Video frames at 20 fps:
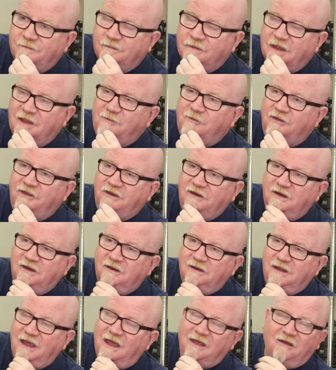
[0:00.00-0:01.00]
It really,
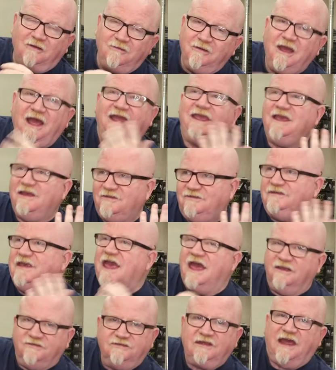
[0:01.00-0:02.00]
yeah, oh, I guess
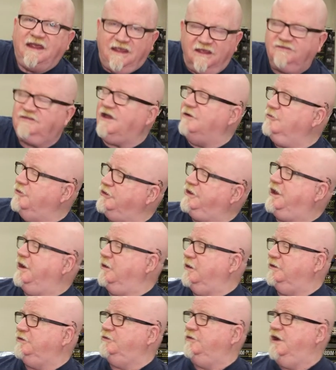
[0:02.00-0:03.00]
yes. I guess I would
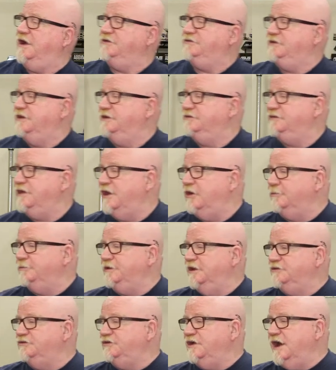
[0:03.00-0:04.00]
characterize it as a help
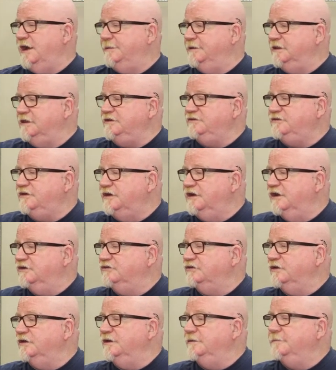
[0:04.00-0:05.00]
desk job, at least
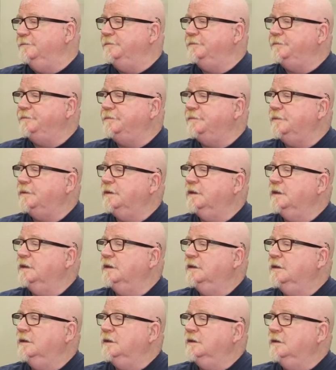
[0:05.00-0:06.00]
initially.
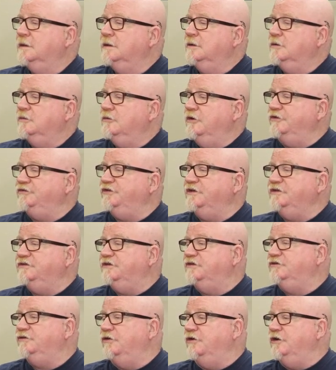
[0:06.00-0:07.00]
Wilson's
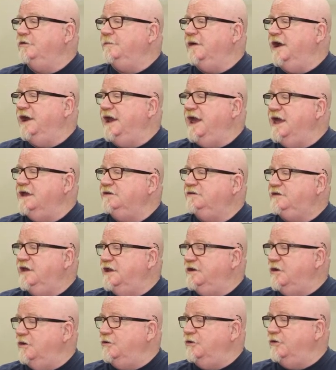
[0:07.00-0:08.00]
enjoying my
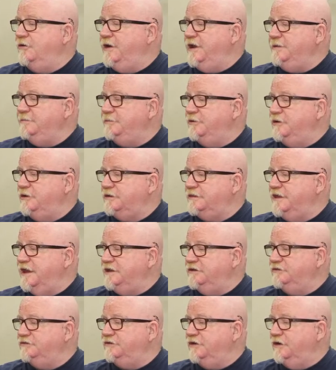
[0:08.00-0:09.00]
N10008 book.
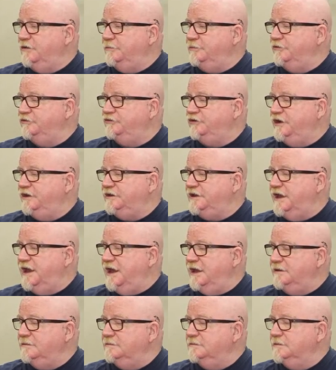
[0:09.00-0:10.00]
Thank you, sir. Appreciate
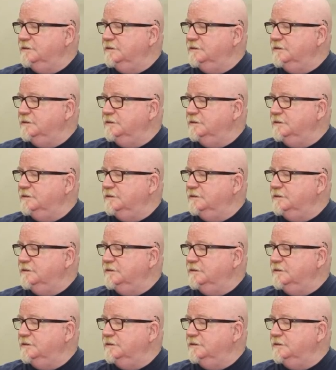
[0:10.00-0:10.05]
that.